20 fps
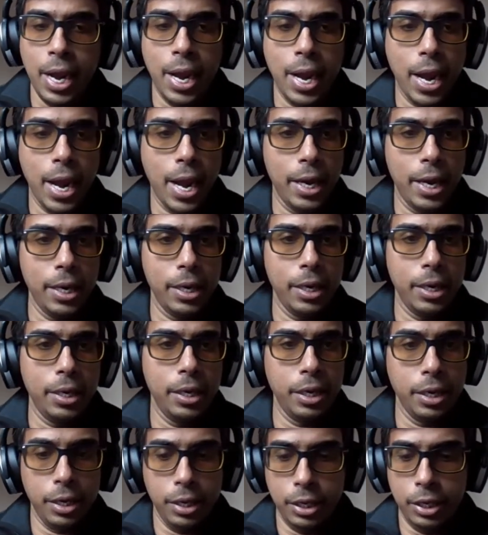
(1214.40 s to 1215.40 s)
And
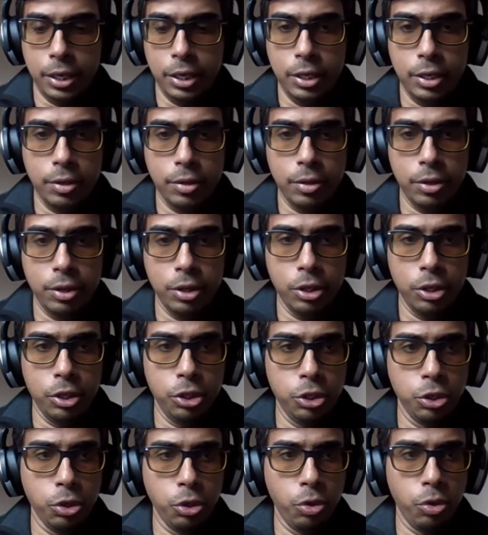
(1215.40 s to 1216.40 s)

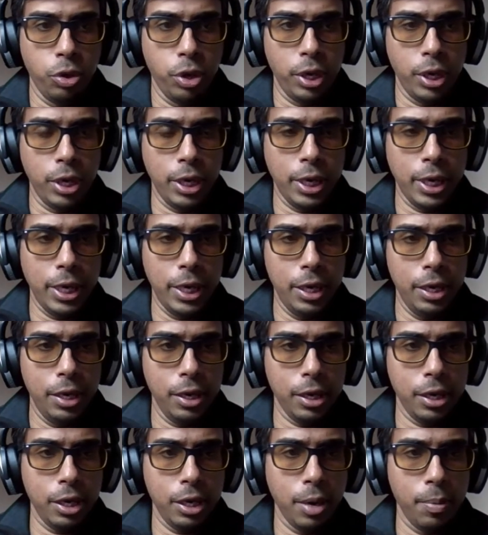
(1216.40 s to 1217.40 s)
so
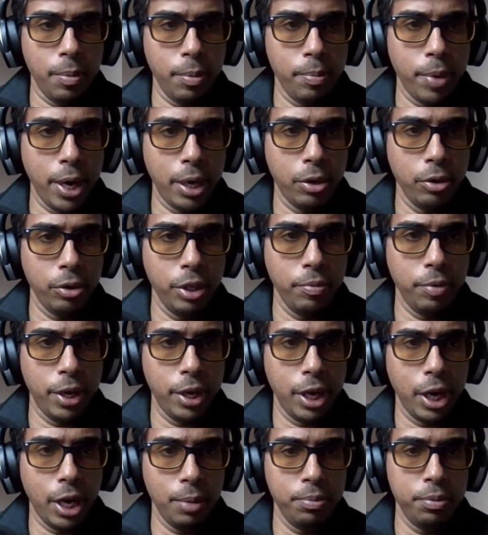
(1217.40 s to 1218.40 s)
again, coming back to the event
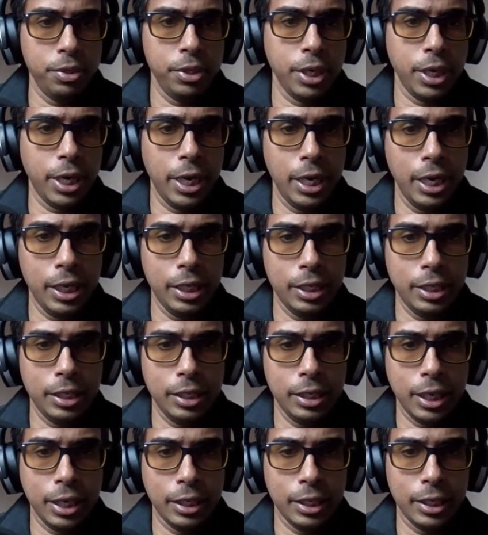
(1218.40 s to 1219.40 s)
hubs, again,
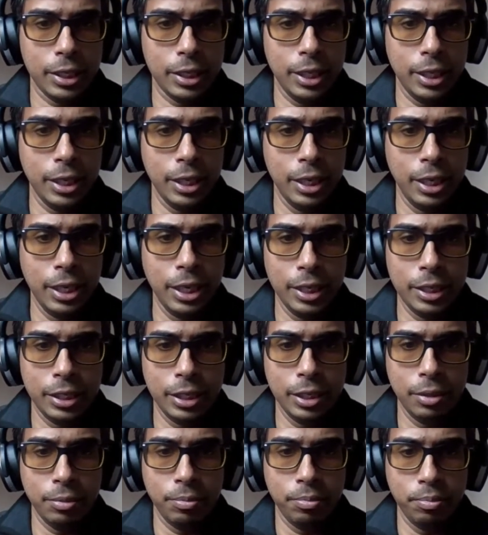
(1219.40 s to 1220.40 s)
it's, as I said earlier, it's
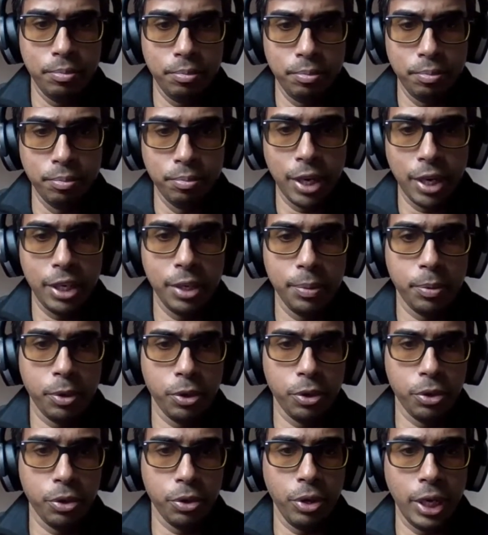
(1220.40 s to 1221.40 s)
a
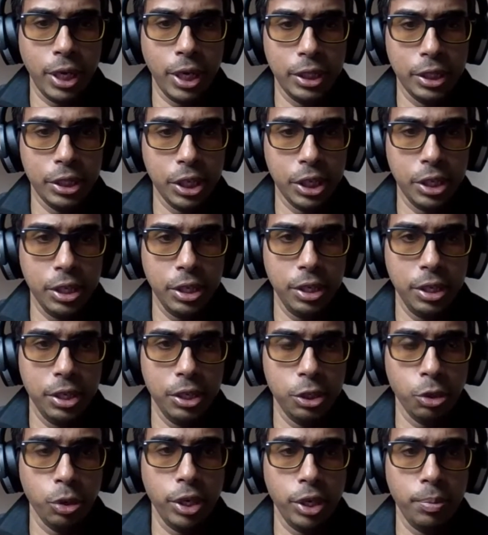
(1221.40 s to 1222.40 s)
multi-protocol engine.
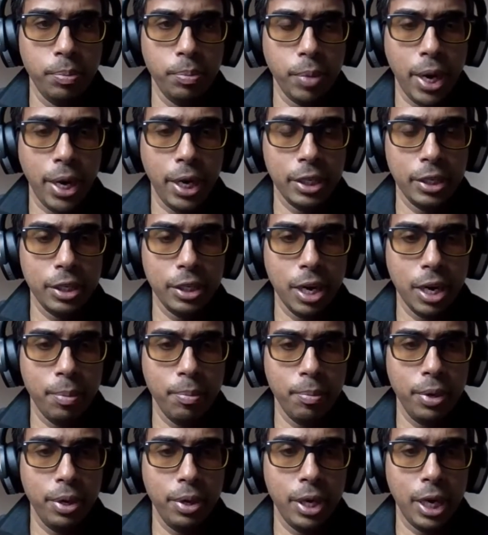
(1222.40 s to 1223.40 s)
So in my
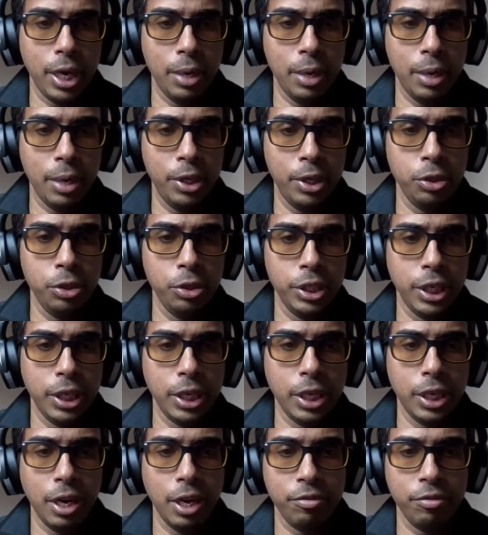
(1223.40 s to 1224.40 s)
example, I'll be using
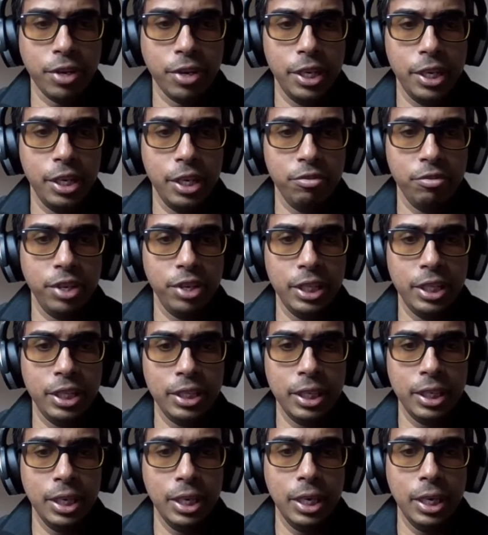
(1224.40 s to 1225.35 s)
Kafka interface